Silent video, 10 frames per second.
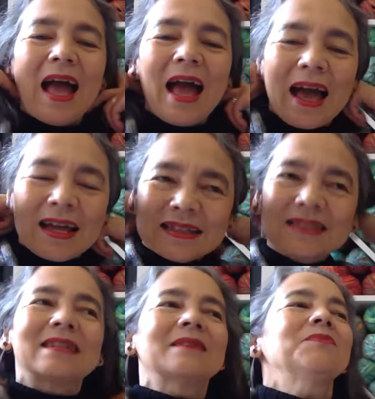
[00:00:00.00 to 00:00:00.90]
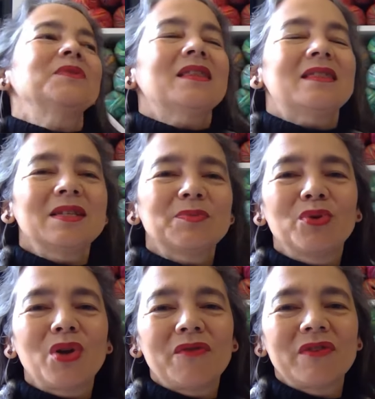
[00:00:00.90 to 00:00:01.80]
And this
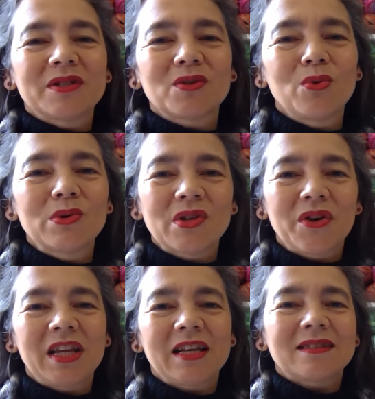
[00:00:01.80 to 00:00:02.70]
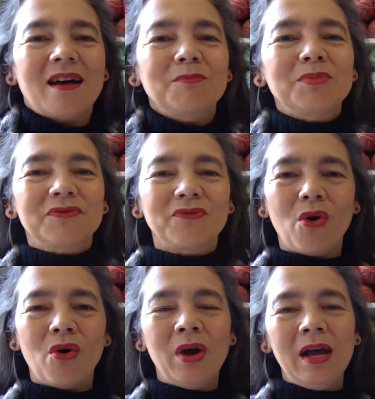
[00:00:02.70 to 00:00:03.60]
pullover is also an example
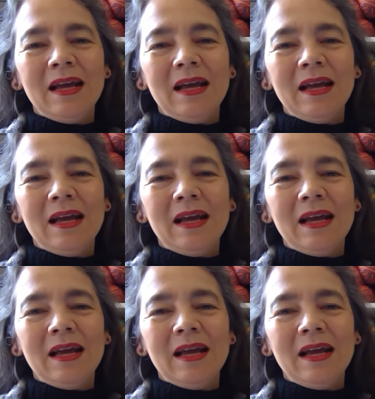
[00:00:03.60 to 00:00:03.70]
for